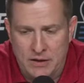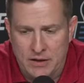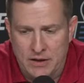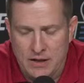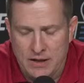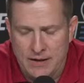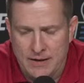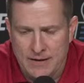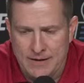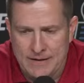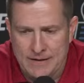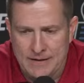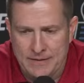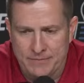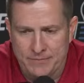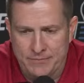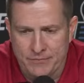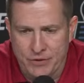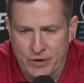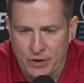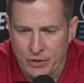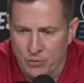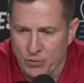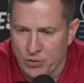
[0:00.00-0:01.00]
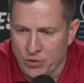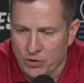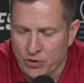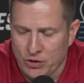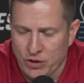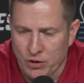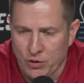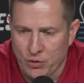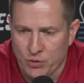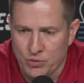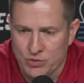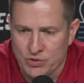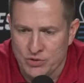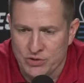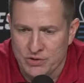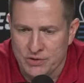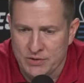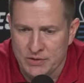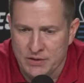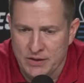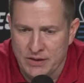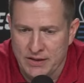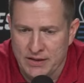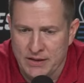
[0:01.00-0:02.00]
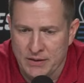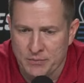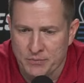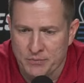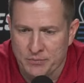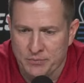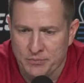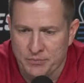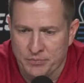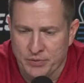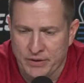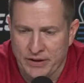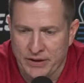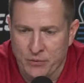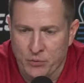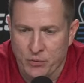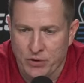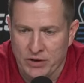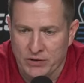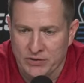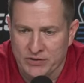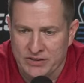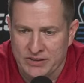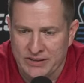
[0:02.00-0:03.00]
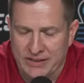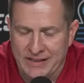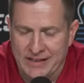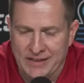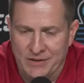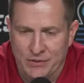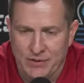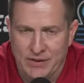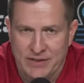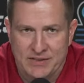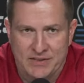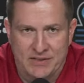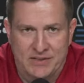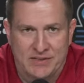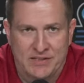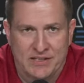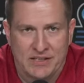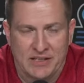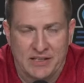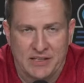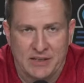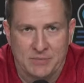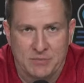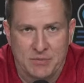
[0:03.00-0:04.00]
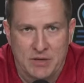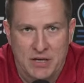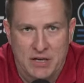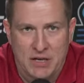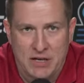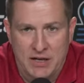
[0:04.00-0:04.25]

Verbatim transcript: very well coached, play well together as a team,